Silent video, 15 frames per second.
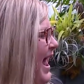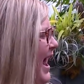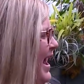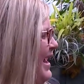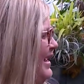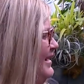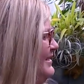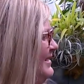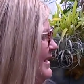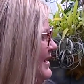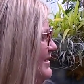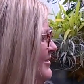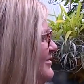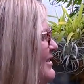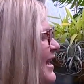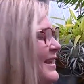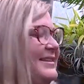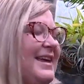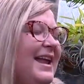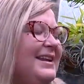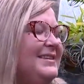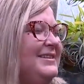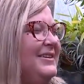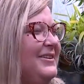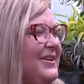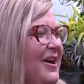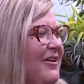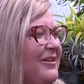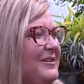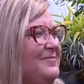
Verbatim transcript: and so it's kind of sad to see her go.